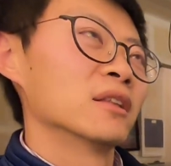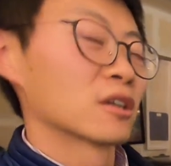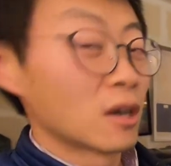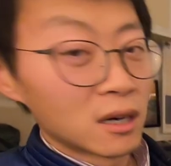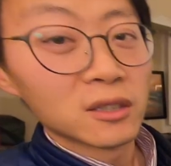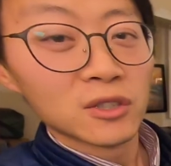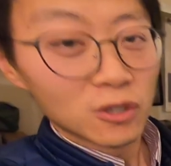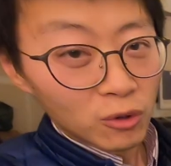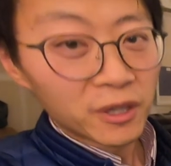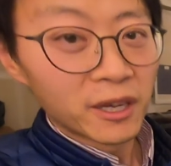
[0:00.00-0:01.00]
the car is
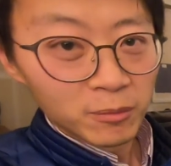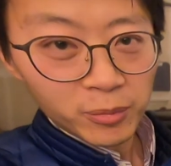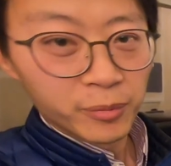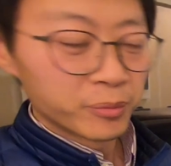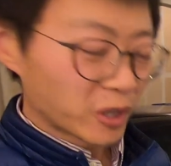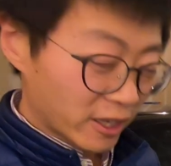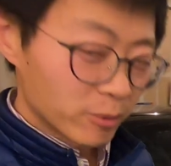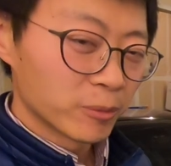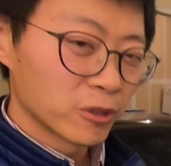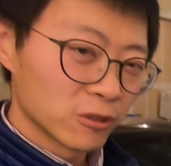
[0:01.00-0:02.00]
so
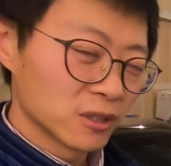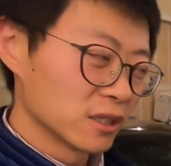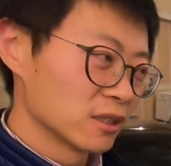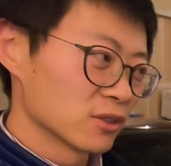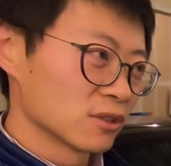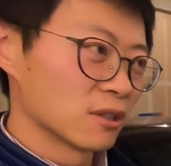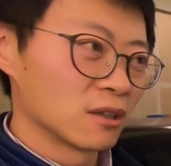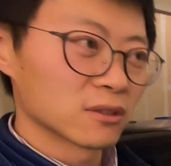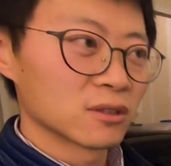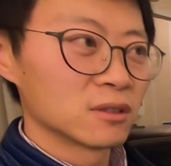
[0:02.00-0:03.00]
capable, it is
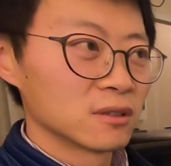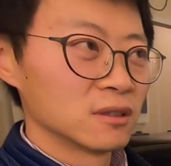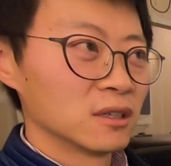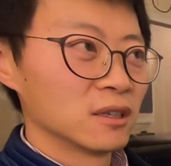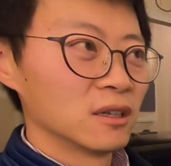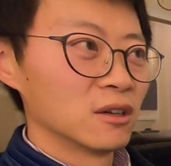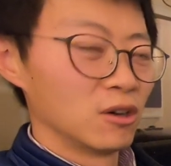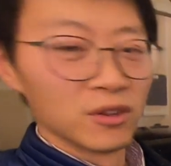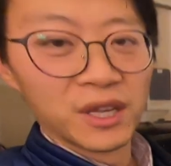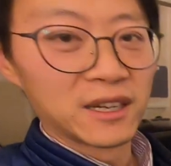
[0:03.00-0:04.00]
not
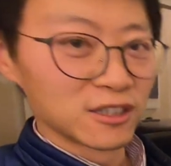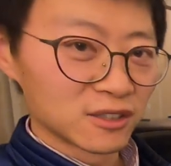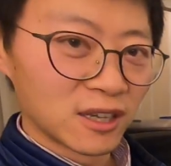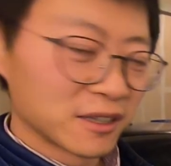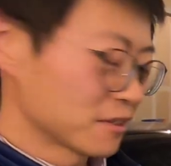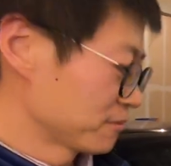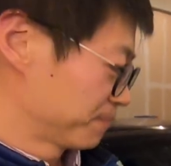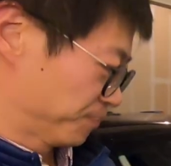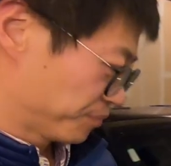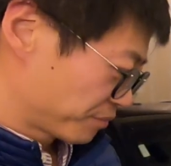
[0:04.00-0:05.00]
all that exciting.
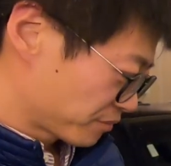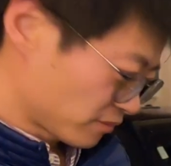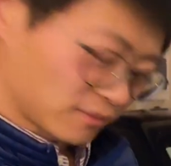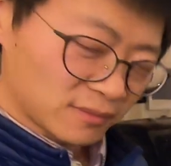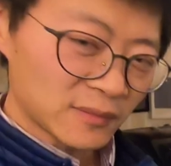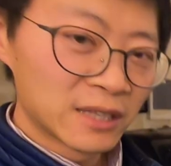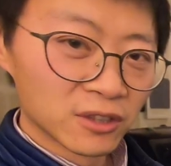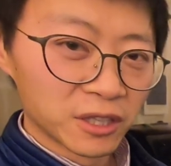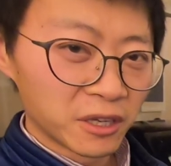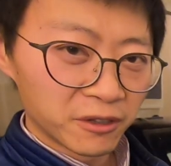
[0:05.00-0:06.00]

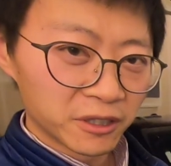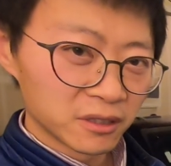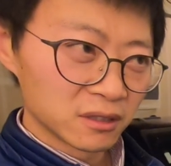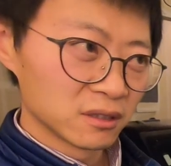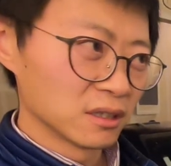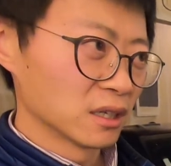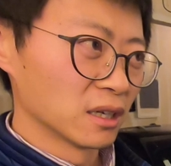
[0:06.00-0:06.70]
The gearing,